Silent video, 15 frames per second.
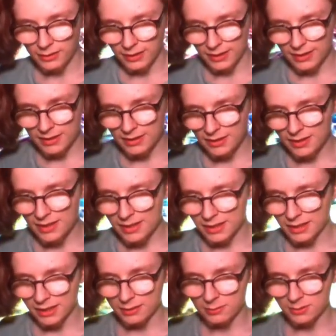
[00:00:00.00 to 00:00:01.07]
And to
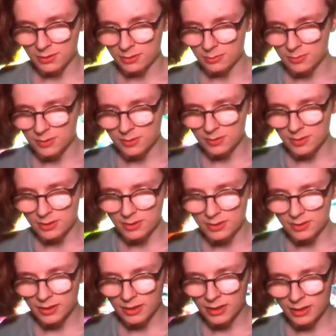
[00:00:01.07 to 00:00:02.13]
think I was almost